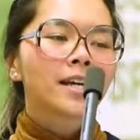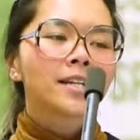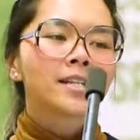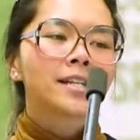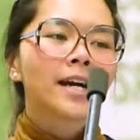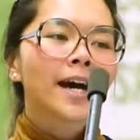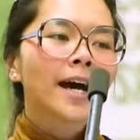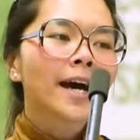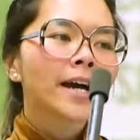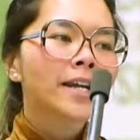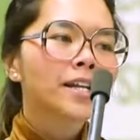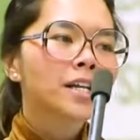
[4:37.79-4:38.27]

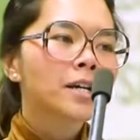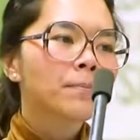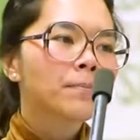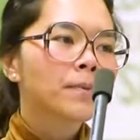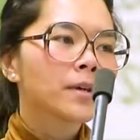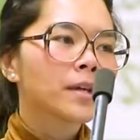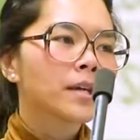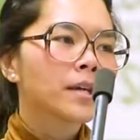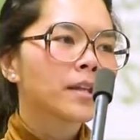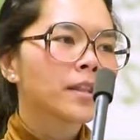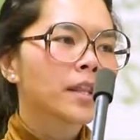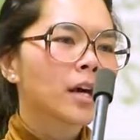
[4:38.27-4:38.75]
The idea
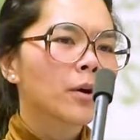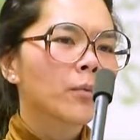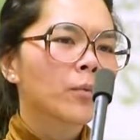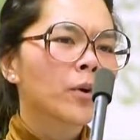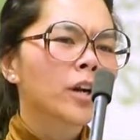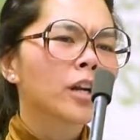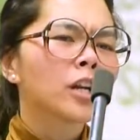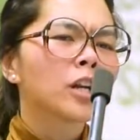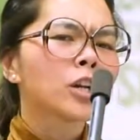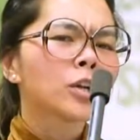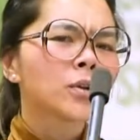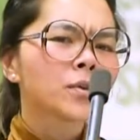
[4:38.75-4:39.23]
being that
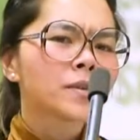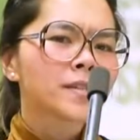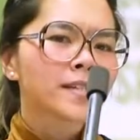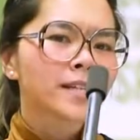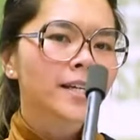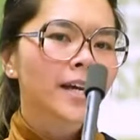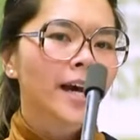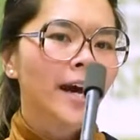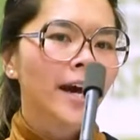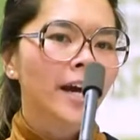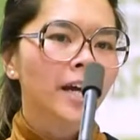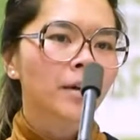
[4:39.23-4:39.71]
we're
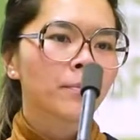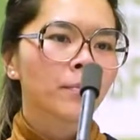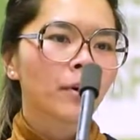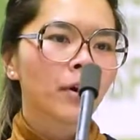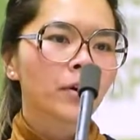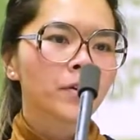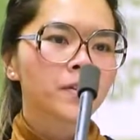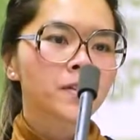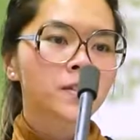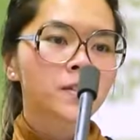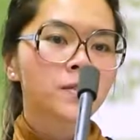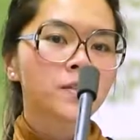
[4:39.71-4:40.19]
losing
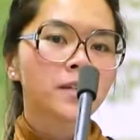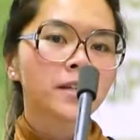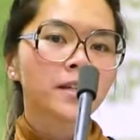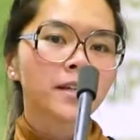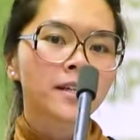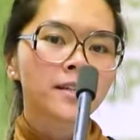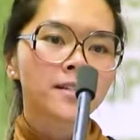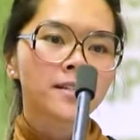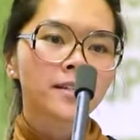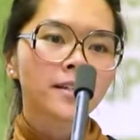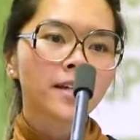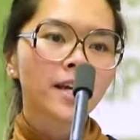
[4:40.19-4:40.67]
eyeballs to
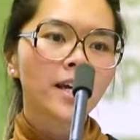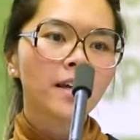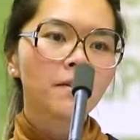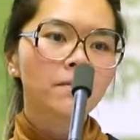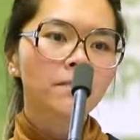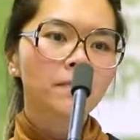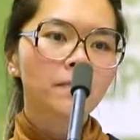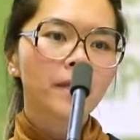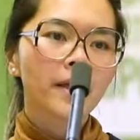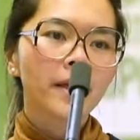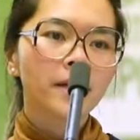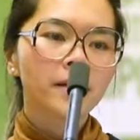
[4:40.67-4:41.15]
the internet,
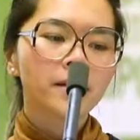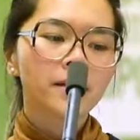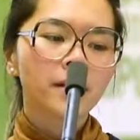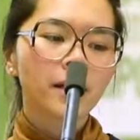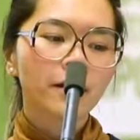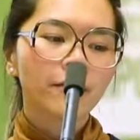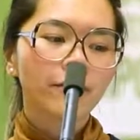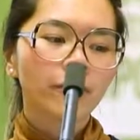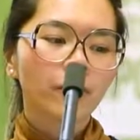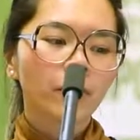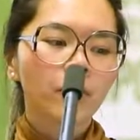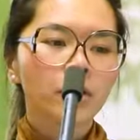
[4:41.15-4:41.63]
and
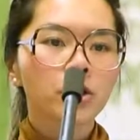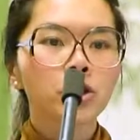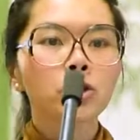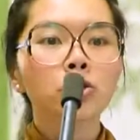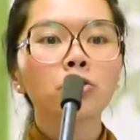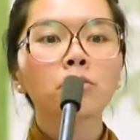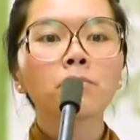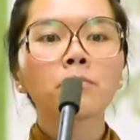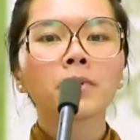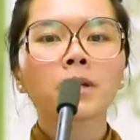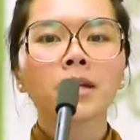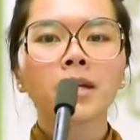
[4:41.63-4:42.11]
therefore a
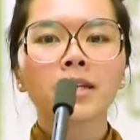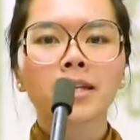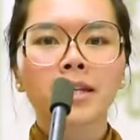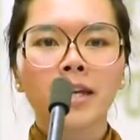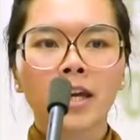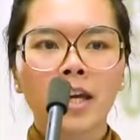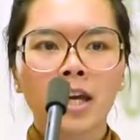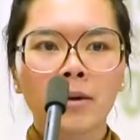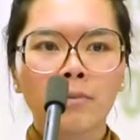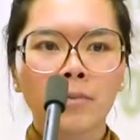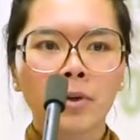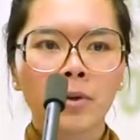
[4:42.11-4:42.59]
2-minute
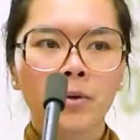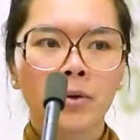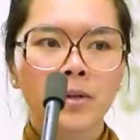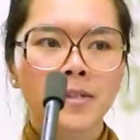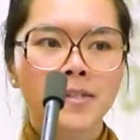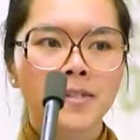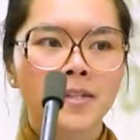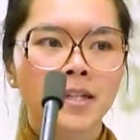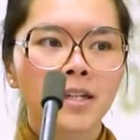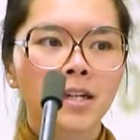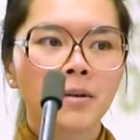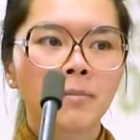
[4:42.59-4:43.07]
cameo
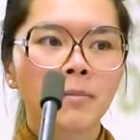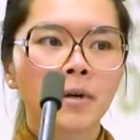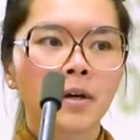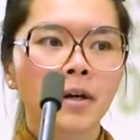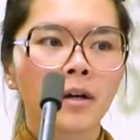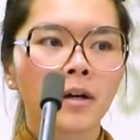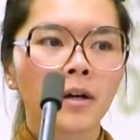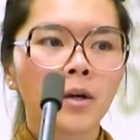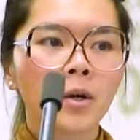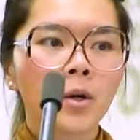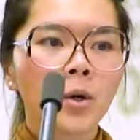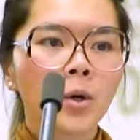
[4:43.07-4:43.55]
on
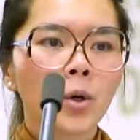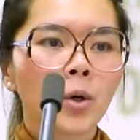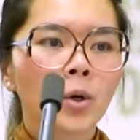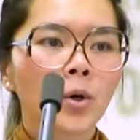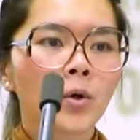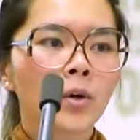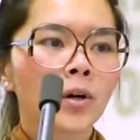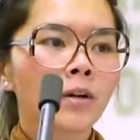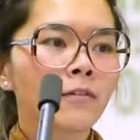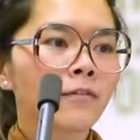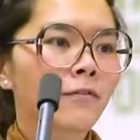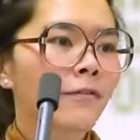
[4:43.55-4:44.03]
cinema
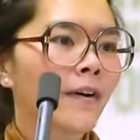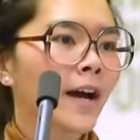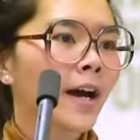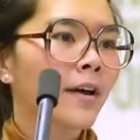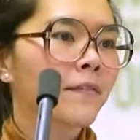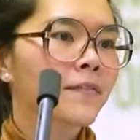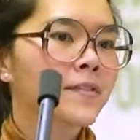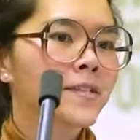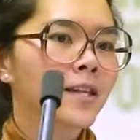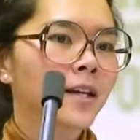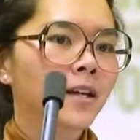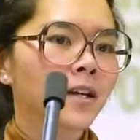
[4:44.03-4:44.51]
or a
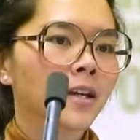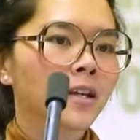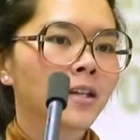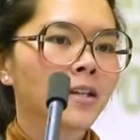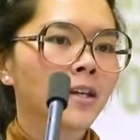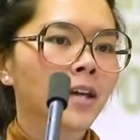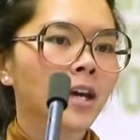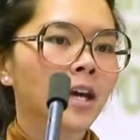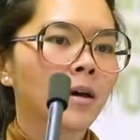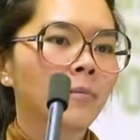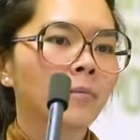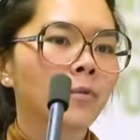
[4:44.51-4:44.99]
5-second
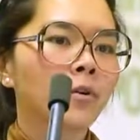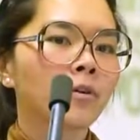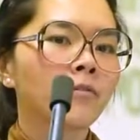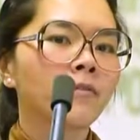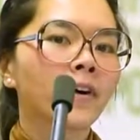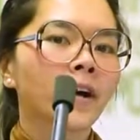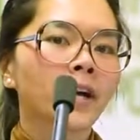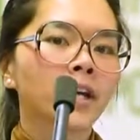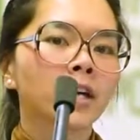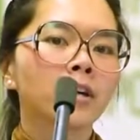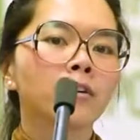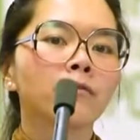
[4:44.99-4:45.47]
cameo
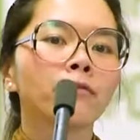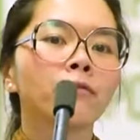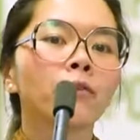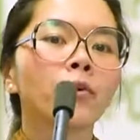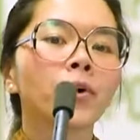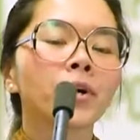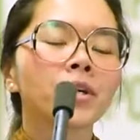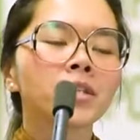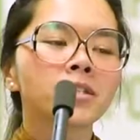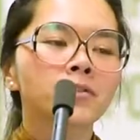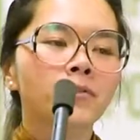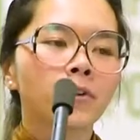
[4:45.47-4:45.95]
via a
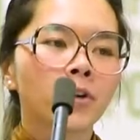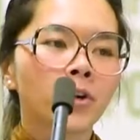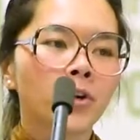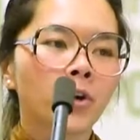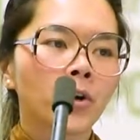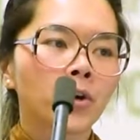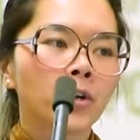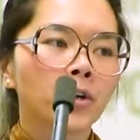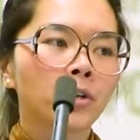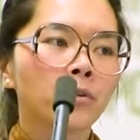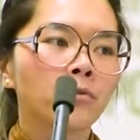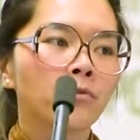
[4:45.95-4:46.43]
voice
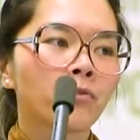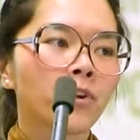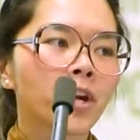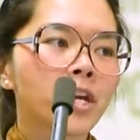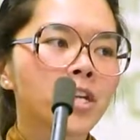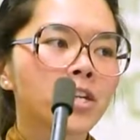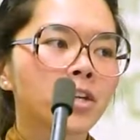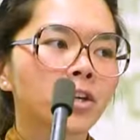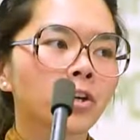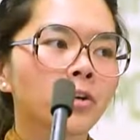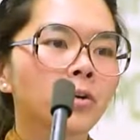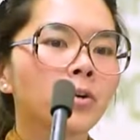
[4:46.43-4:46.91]
recording on
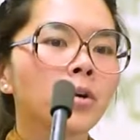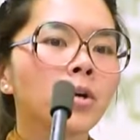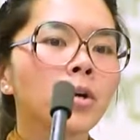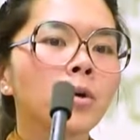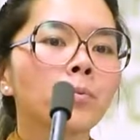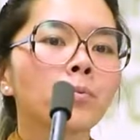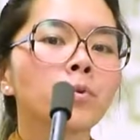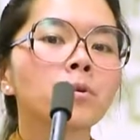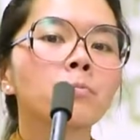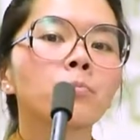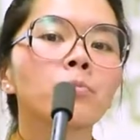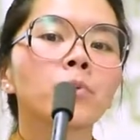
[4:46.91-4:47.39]
radio
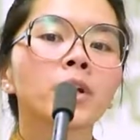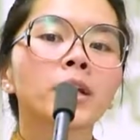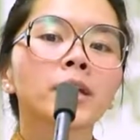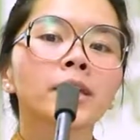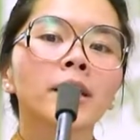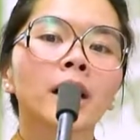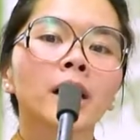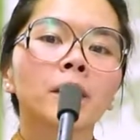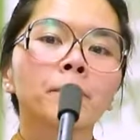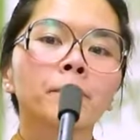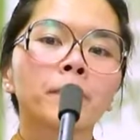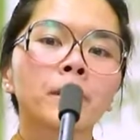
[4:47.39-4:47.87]
would bring
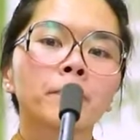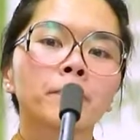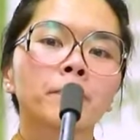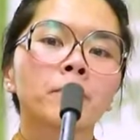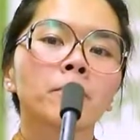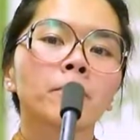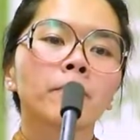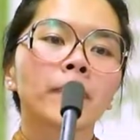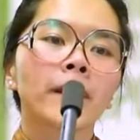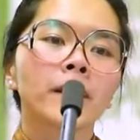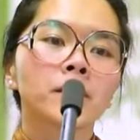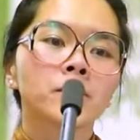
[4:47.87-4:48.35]
young
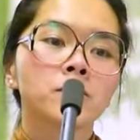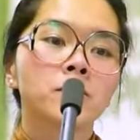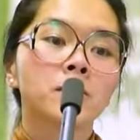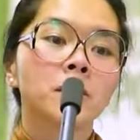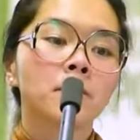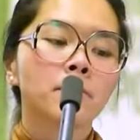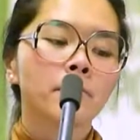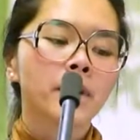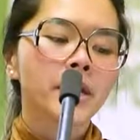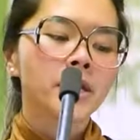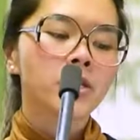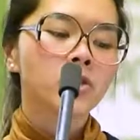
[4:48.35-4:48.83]
people back to
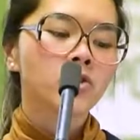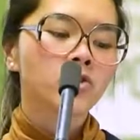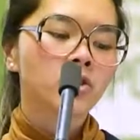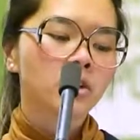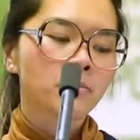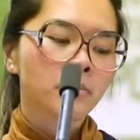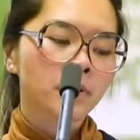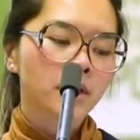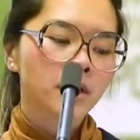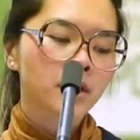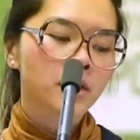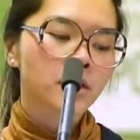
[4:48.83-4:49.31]
the
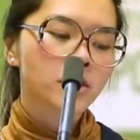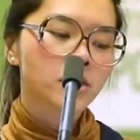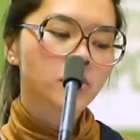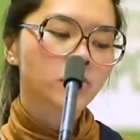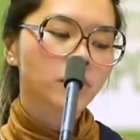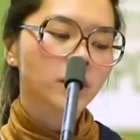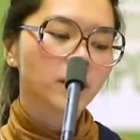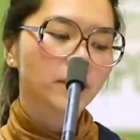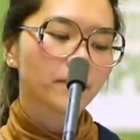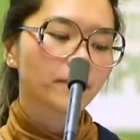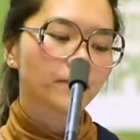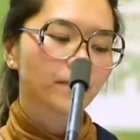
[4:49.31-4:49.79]
mainstream
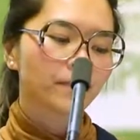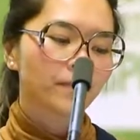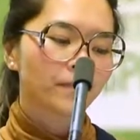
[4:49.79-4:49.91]
industry.